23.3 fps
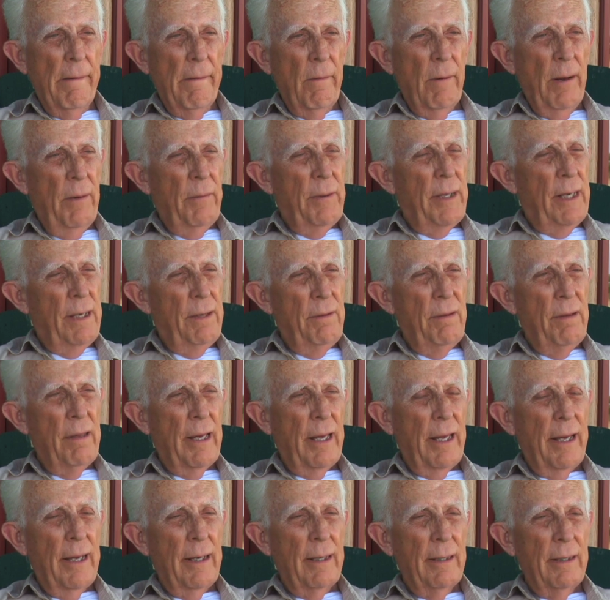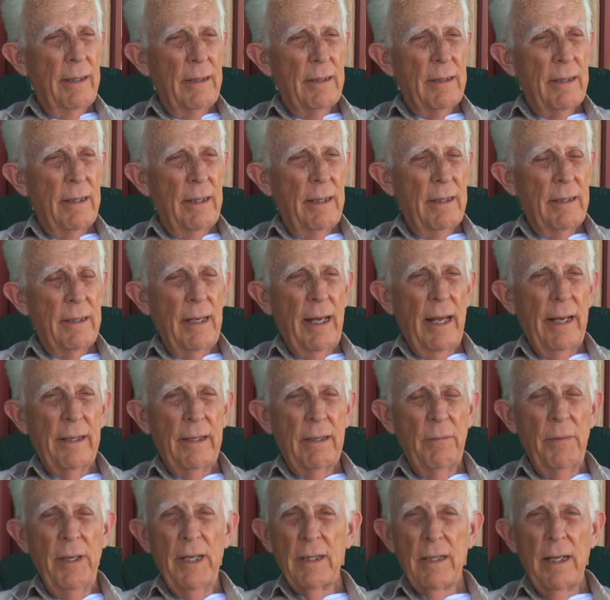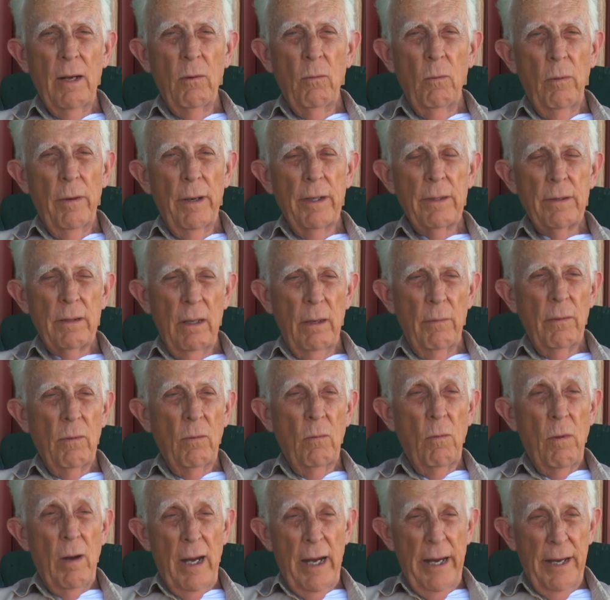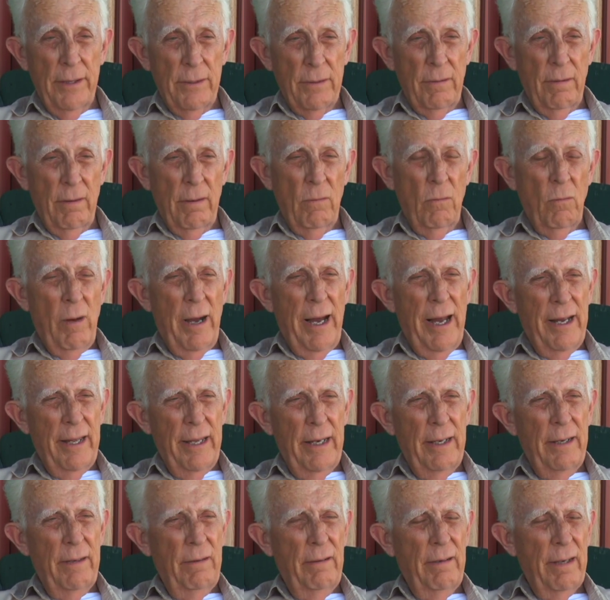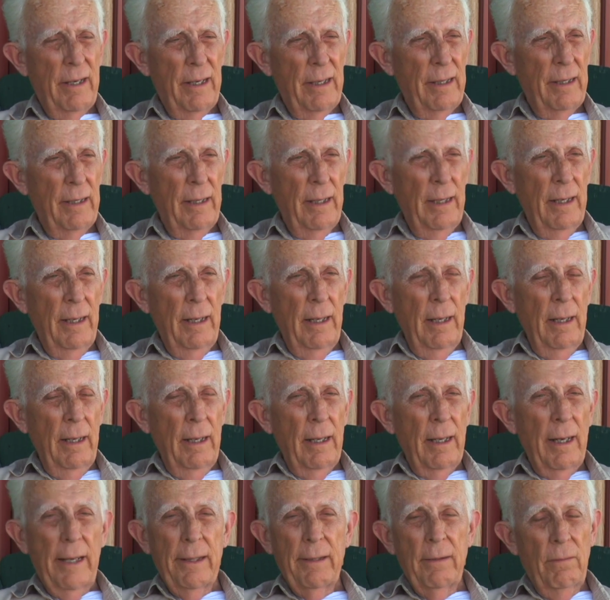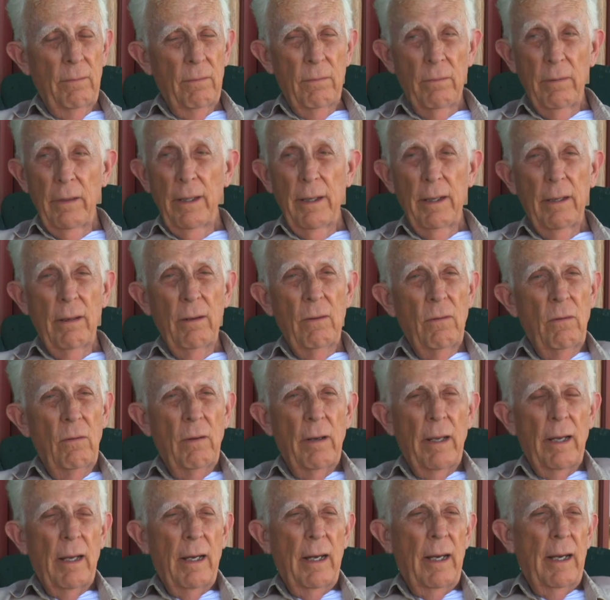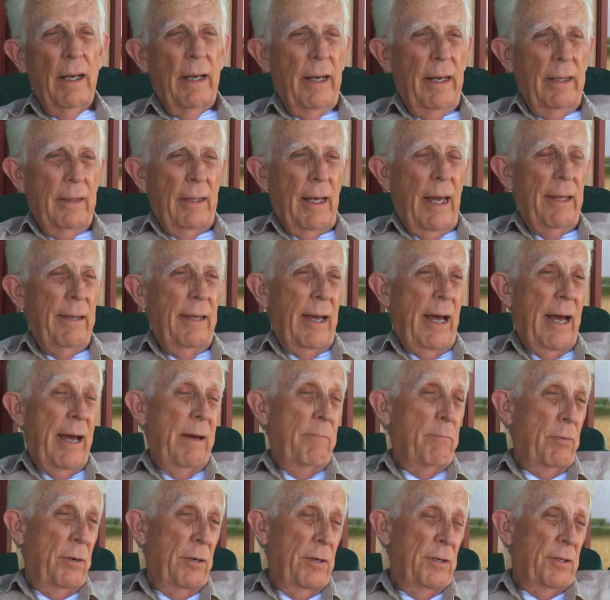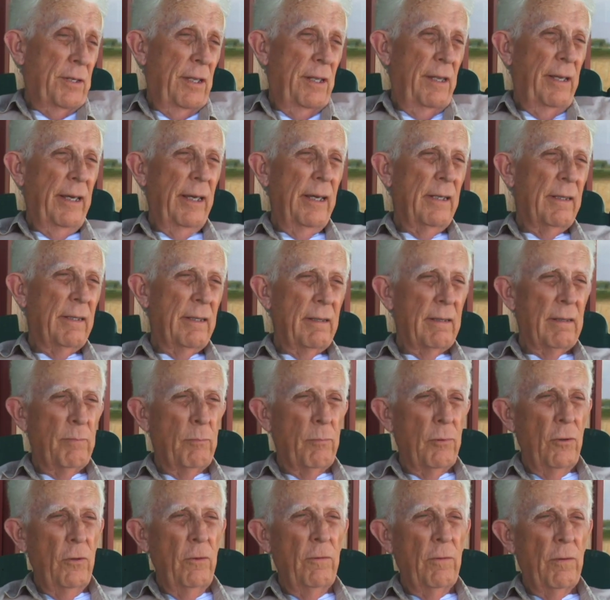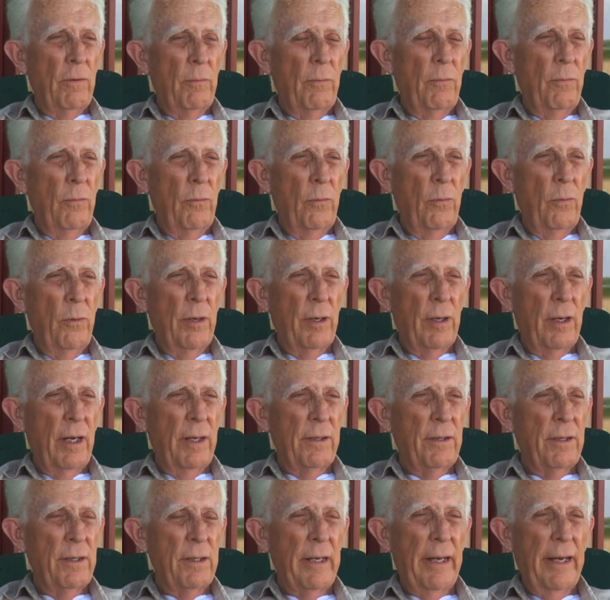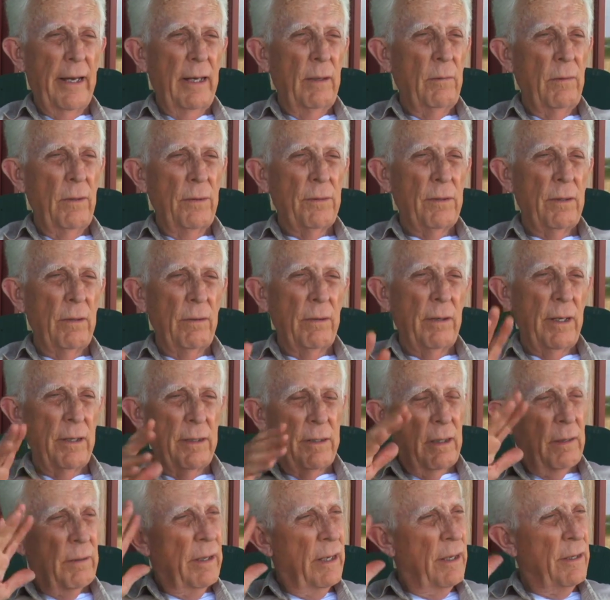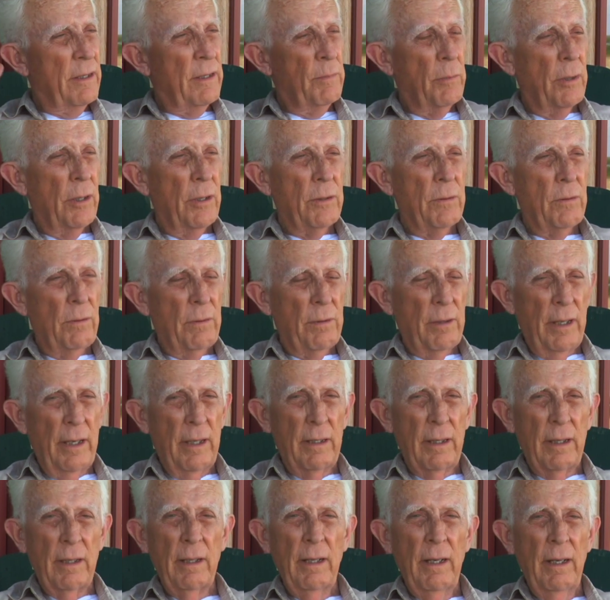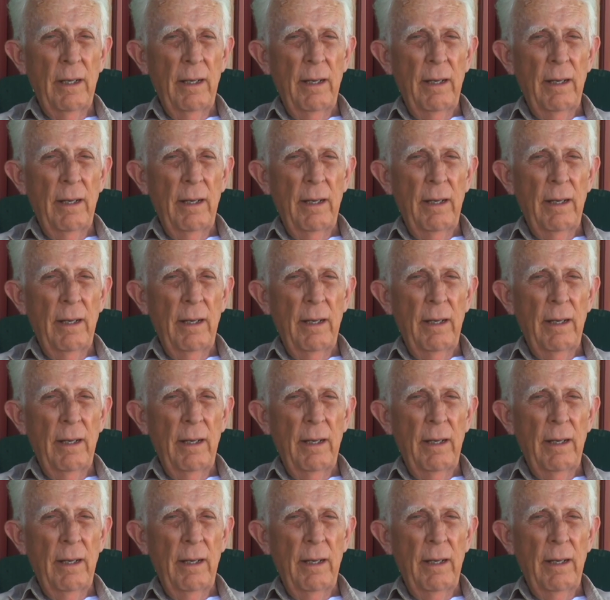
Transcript: Why would they do that? It's, it's not to me. It's not what is art, but why is art? Why do they do it? I don't really know. I, I, I, think, I personally think it's proof of we're not just animals. You know, we got some kind of spiritual thing that